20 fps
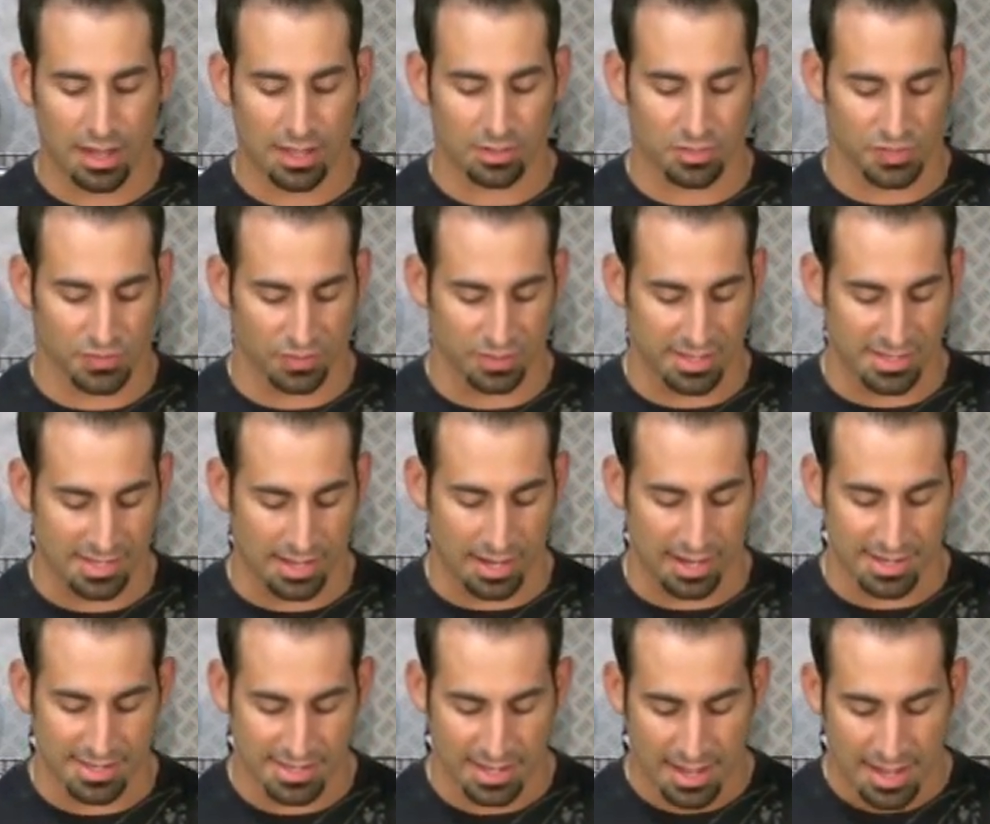For these
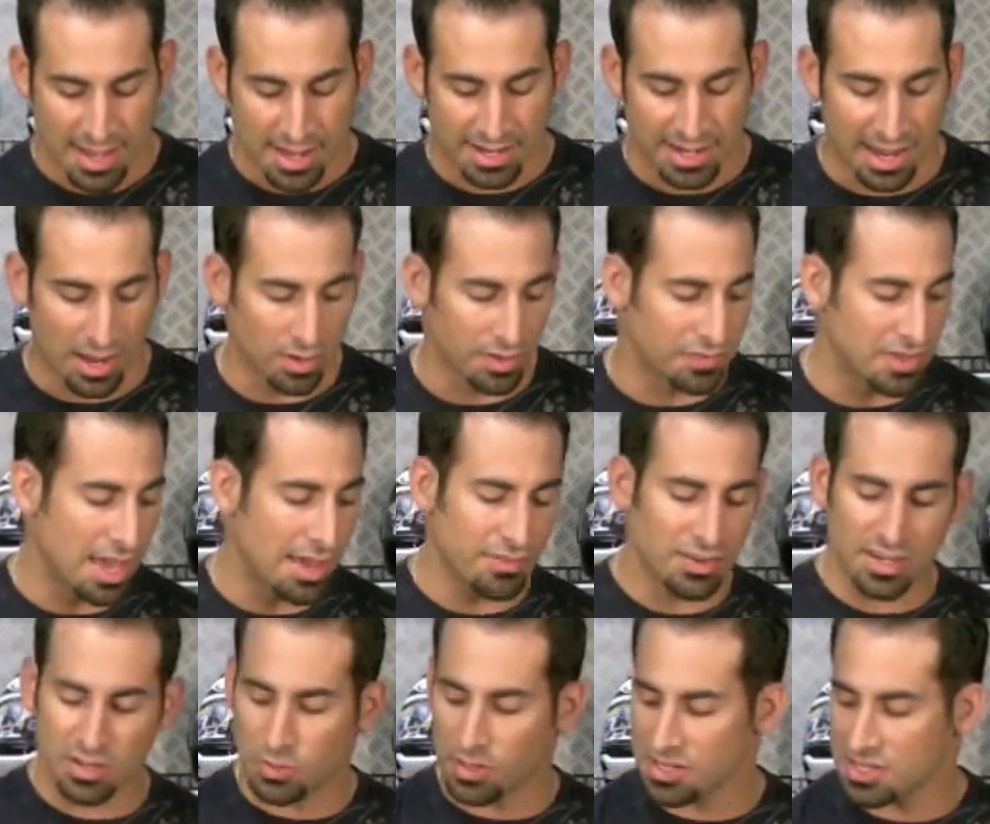guys. Now, if you have
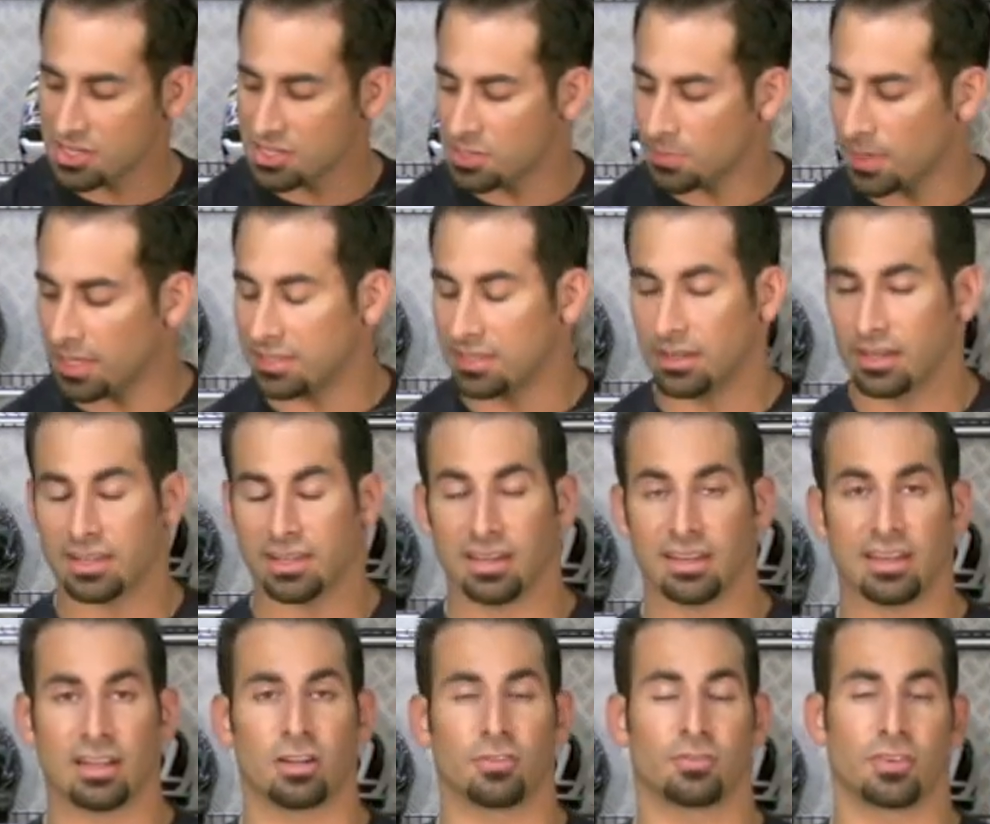any questions about the Icon
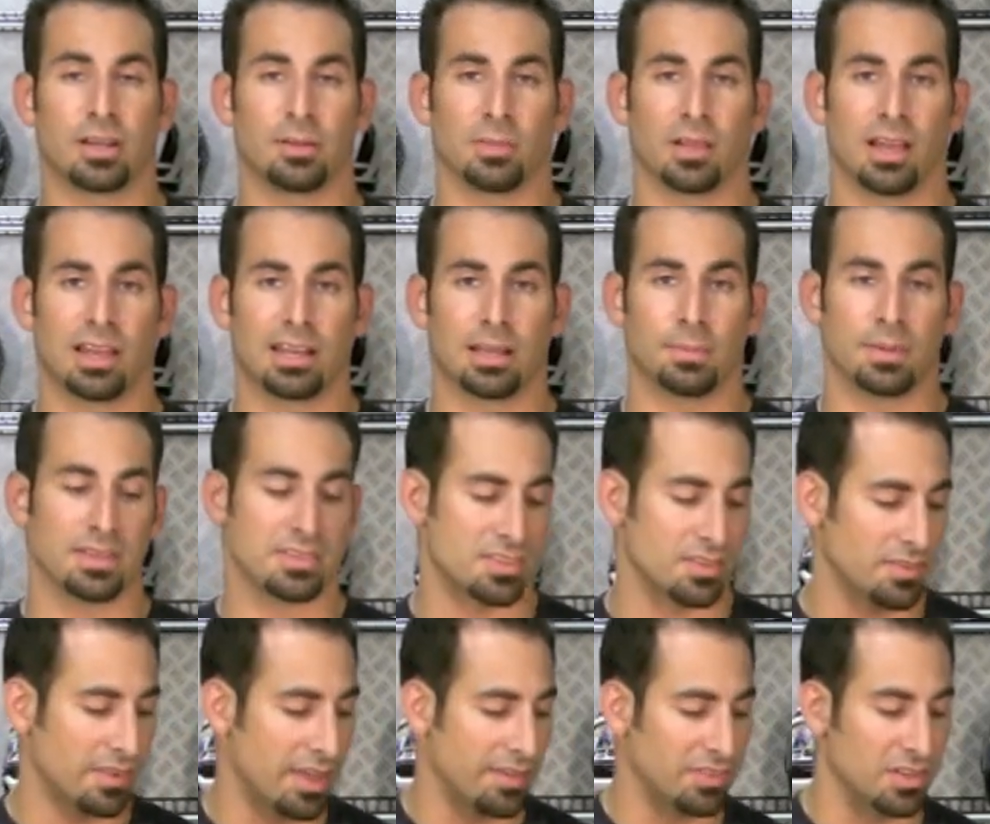Airframe lineup, is
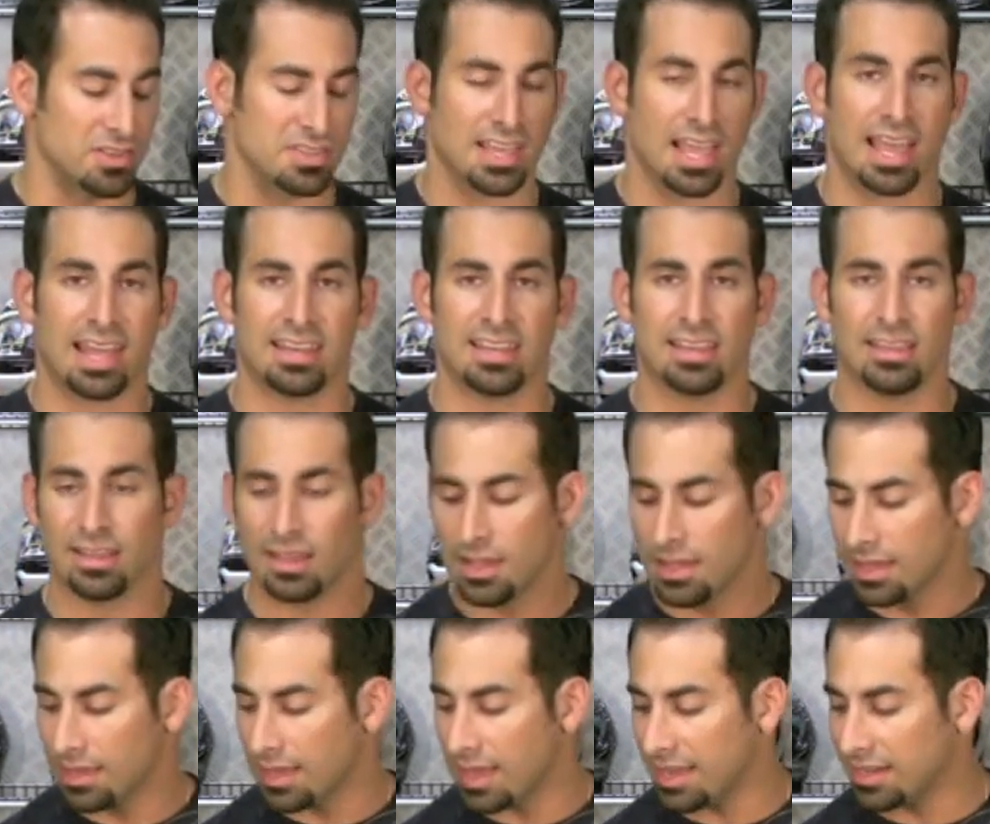there if there's any
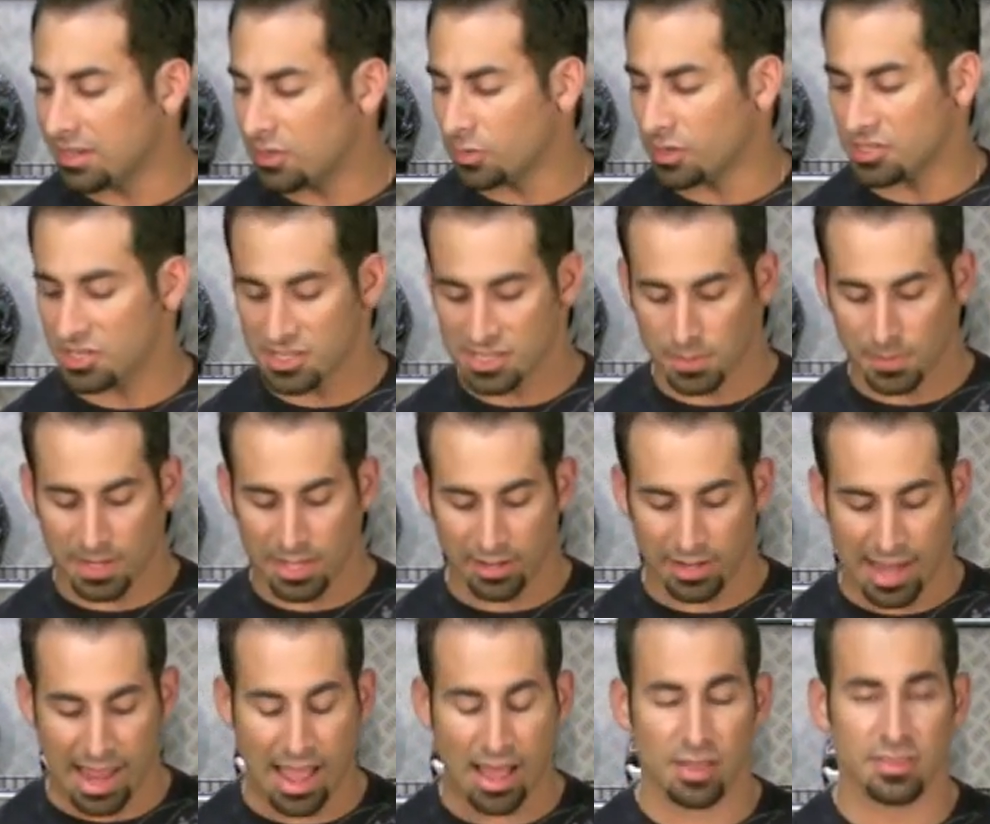any questions
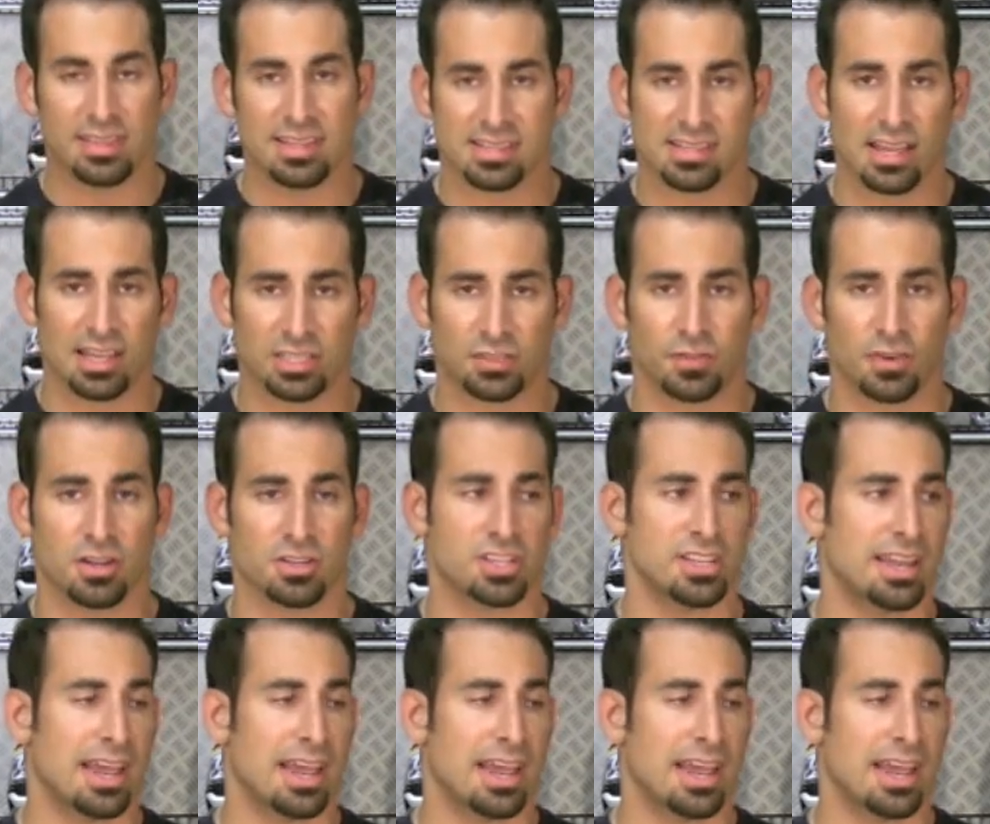about how these guys function,